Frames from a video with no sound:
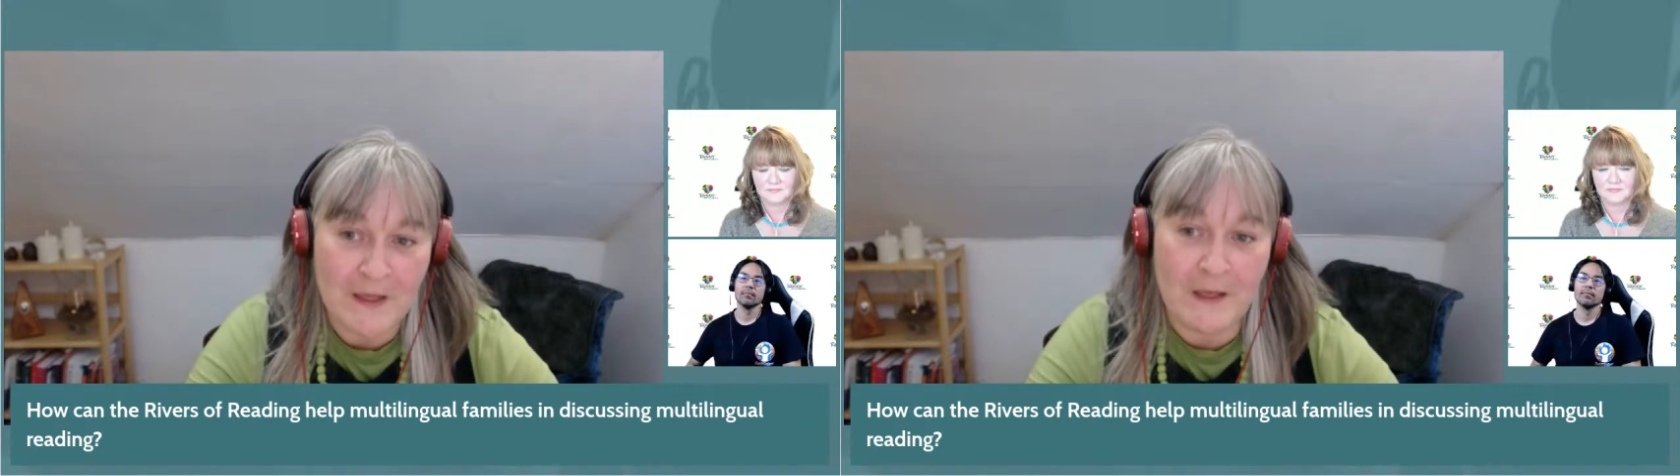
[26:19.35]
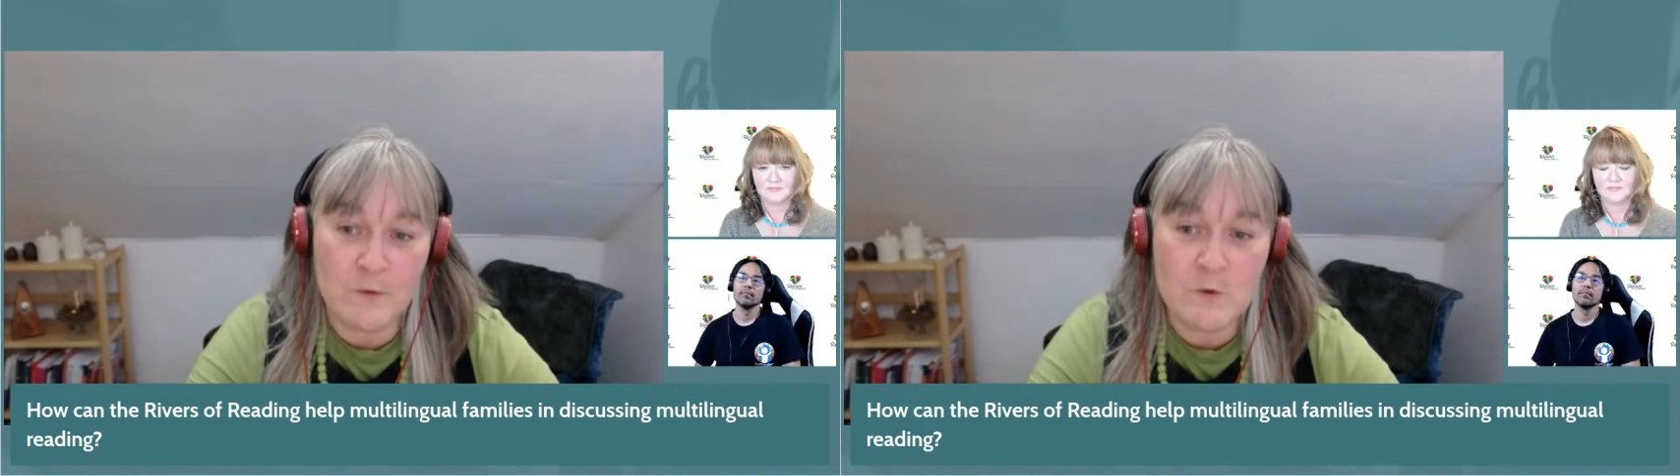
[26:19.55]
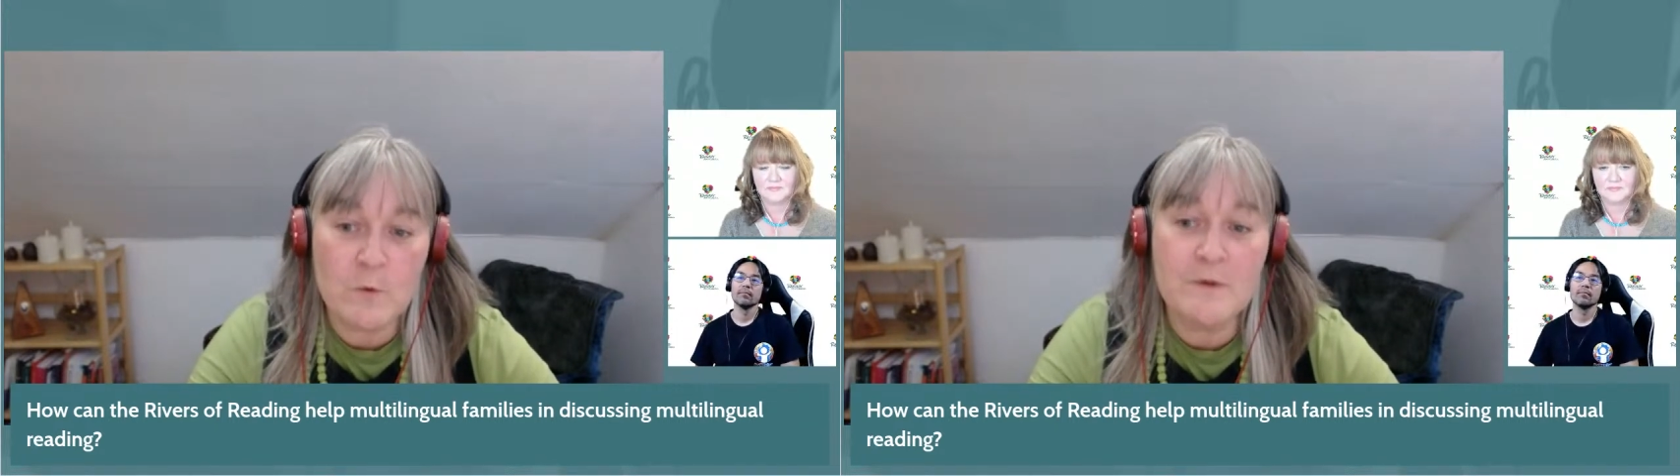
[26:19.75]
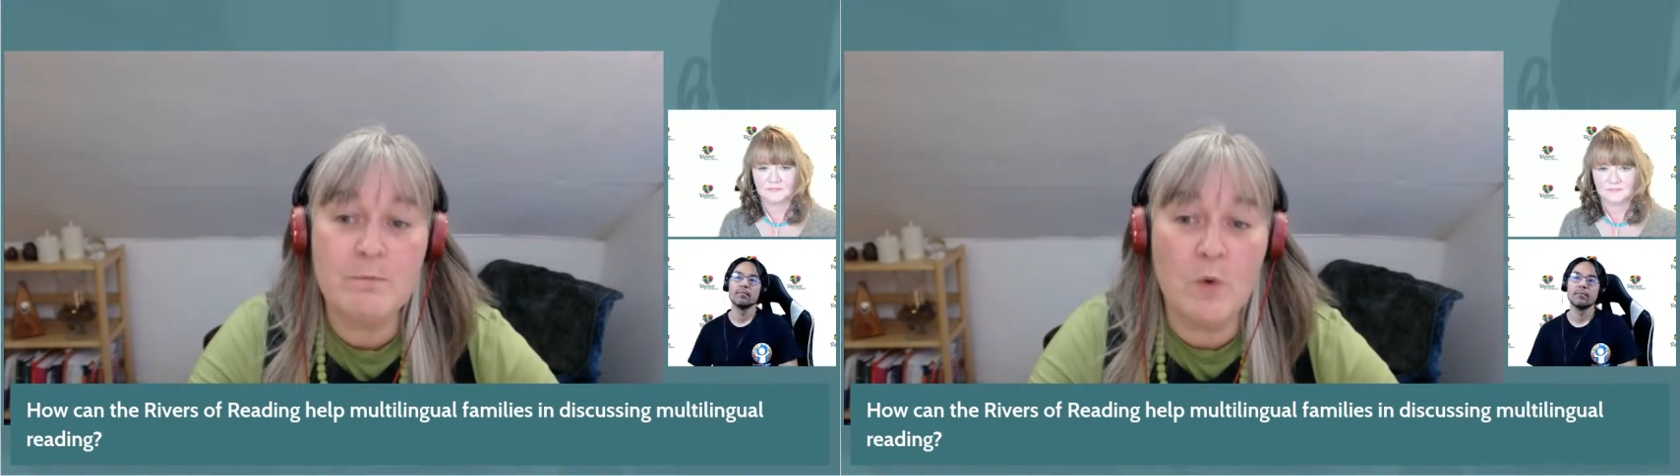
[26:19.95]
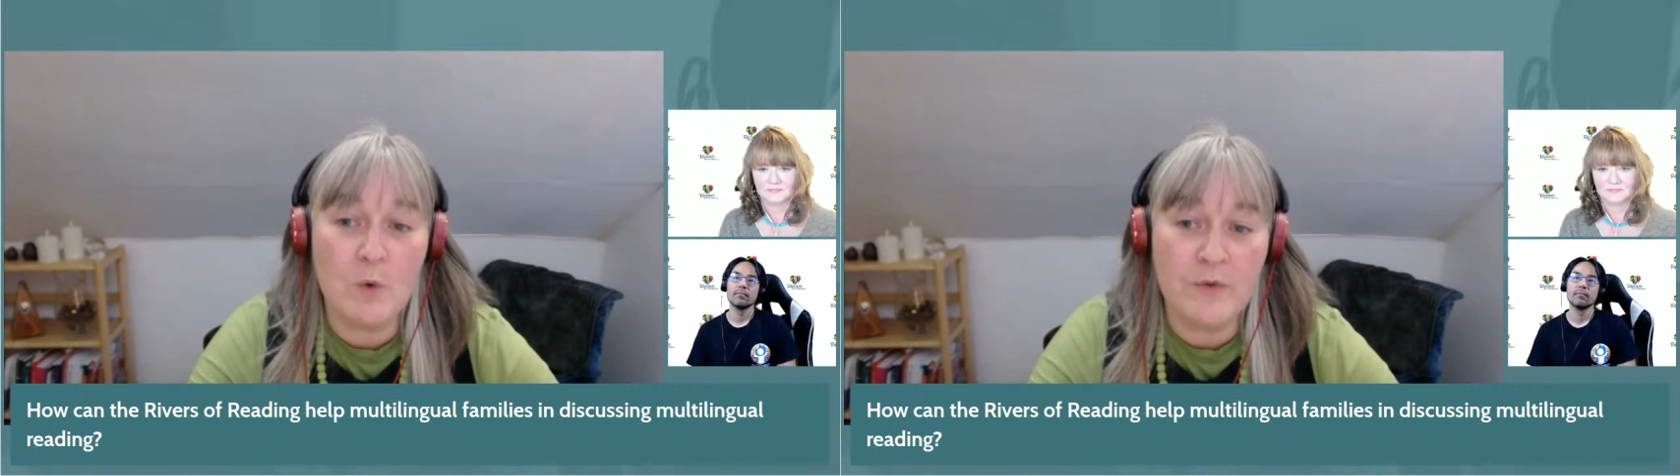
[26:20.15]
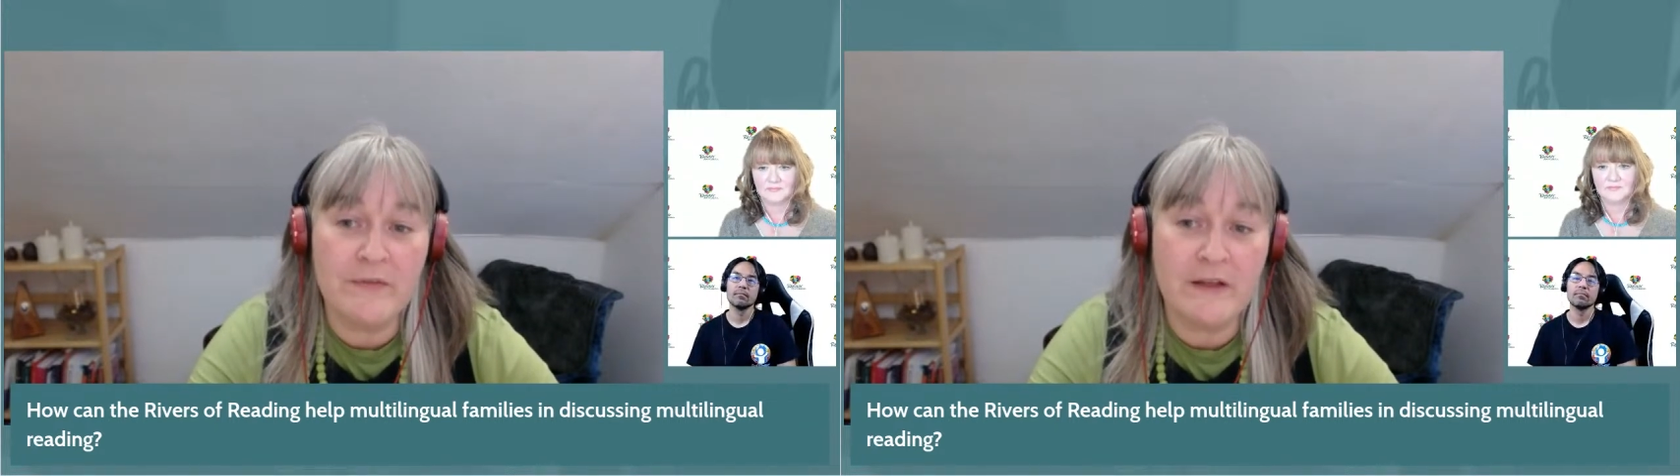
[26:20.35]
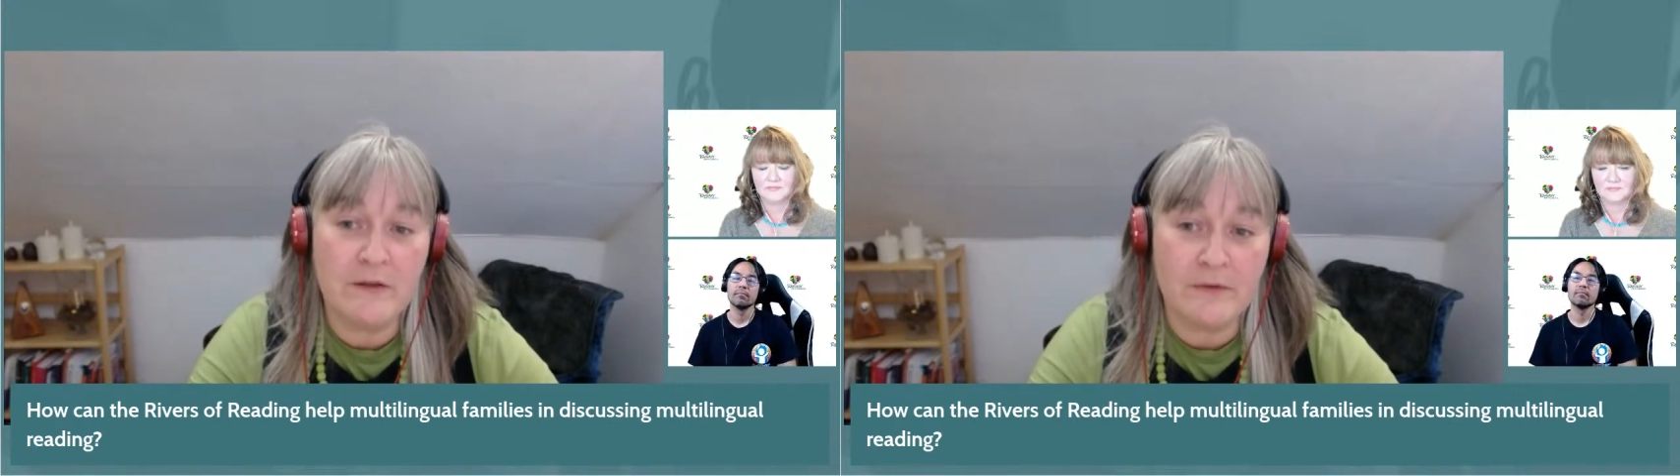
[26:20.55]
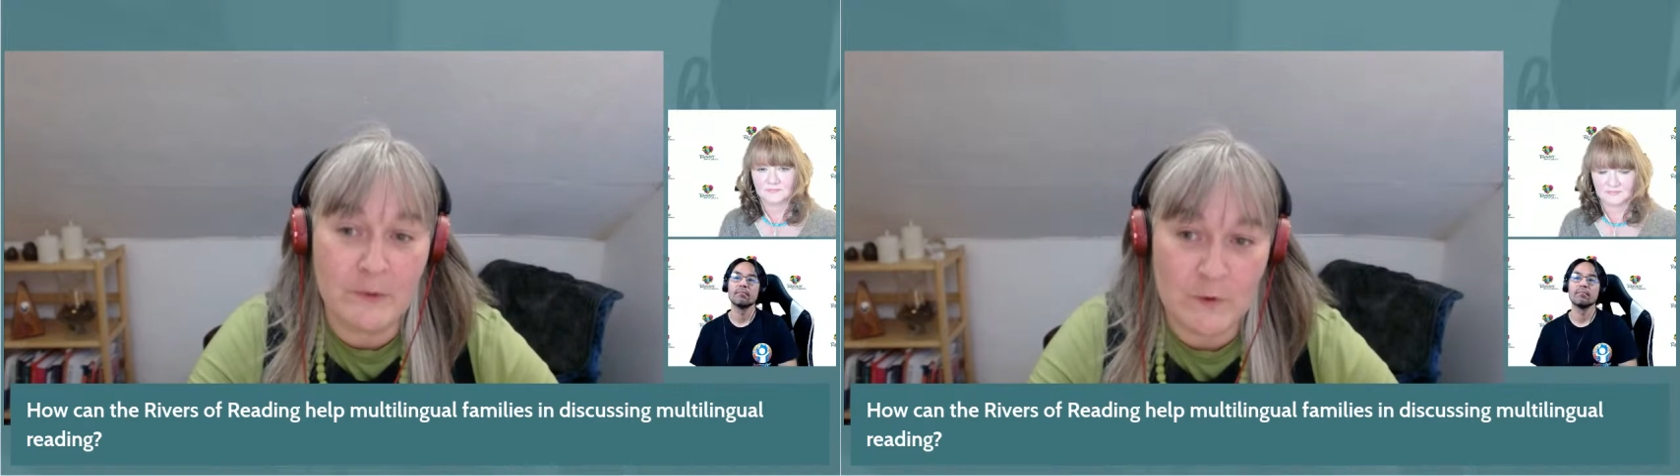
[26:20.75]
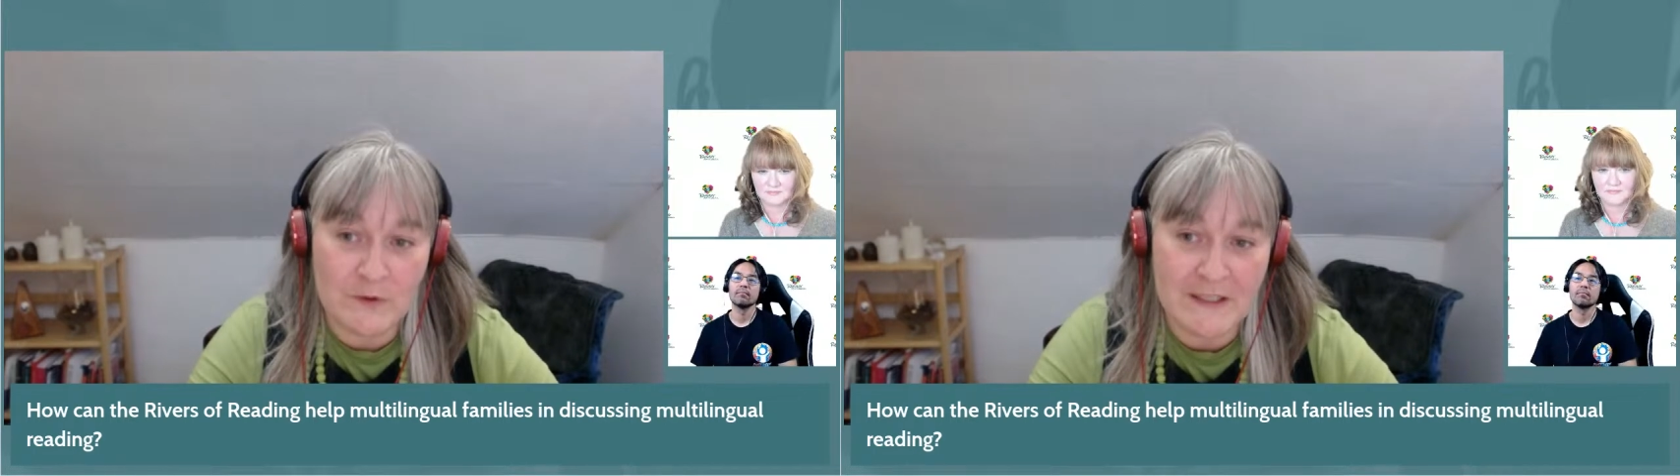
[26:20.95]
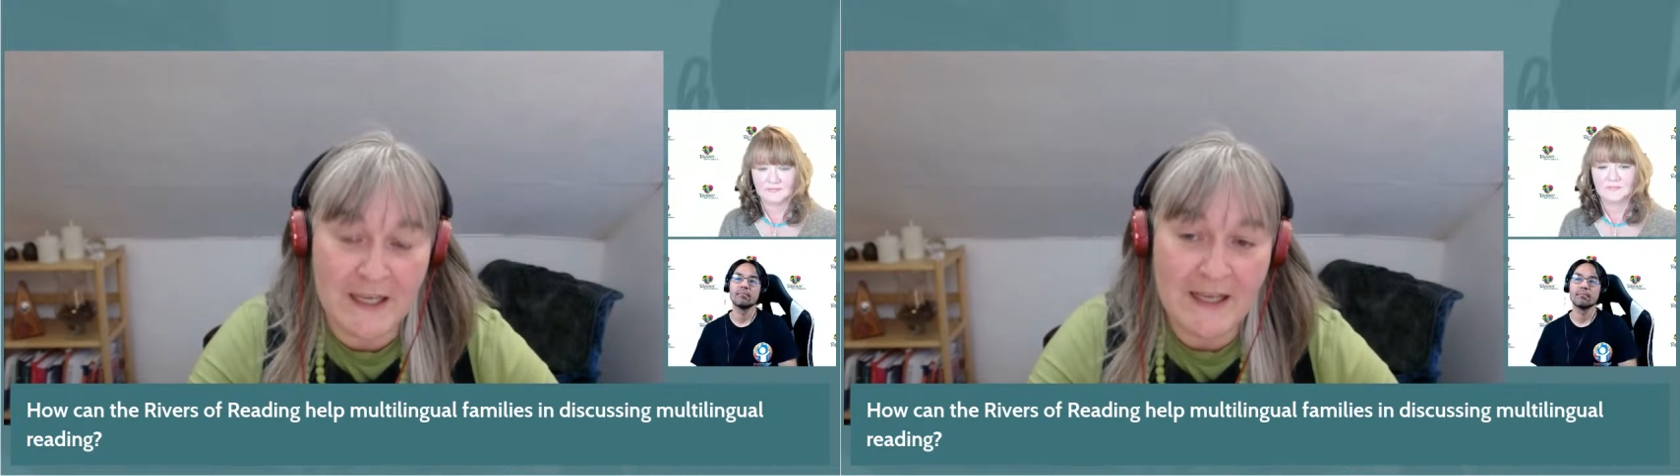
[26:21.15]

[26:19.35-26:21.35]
It was always more than they thought.